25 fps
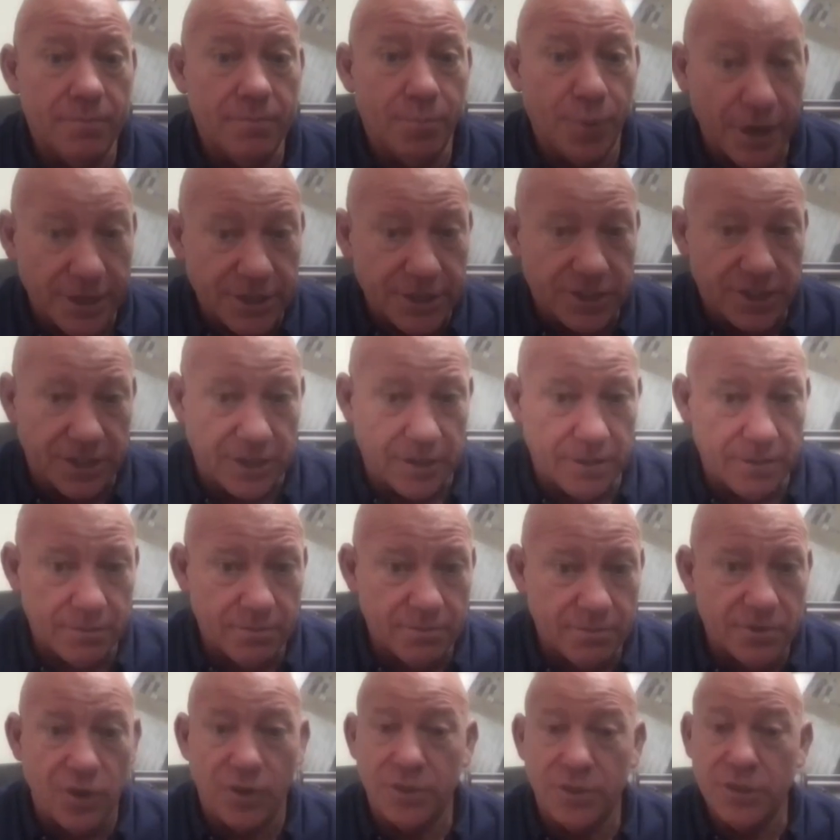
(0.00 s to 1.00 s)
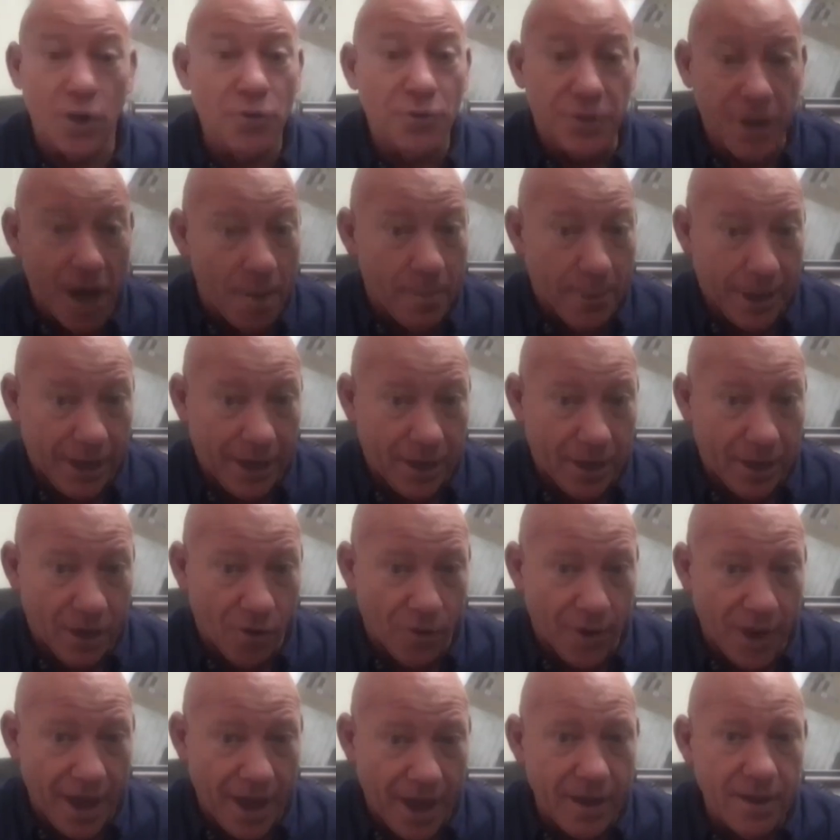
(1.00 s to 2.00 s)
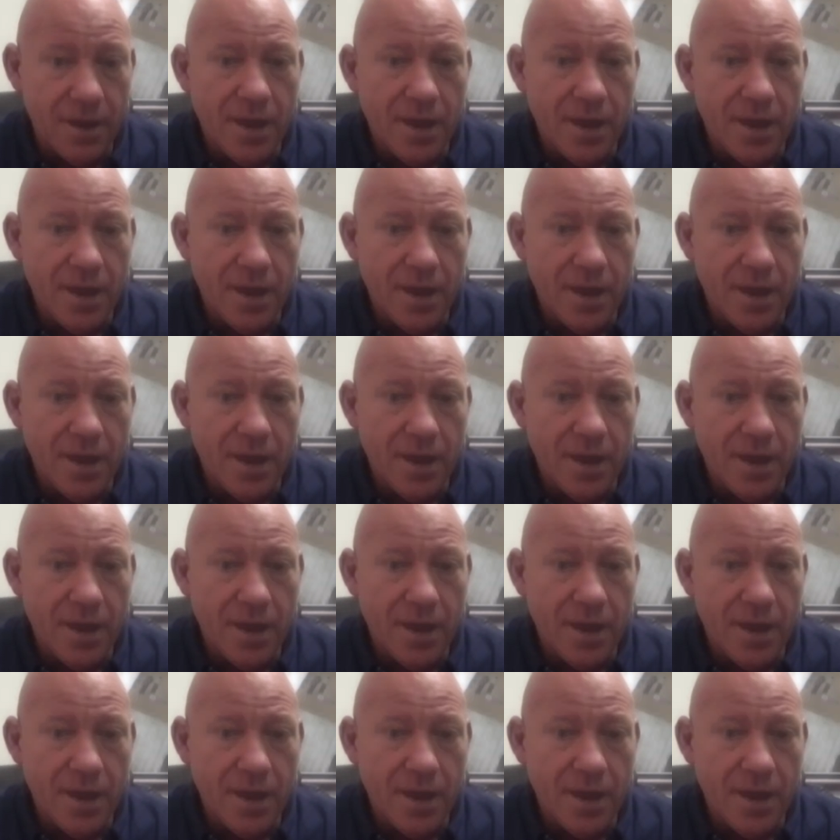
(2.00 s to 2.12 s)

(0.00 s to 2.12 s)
Princeton. So he's no dummy, okay?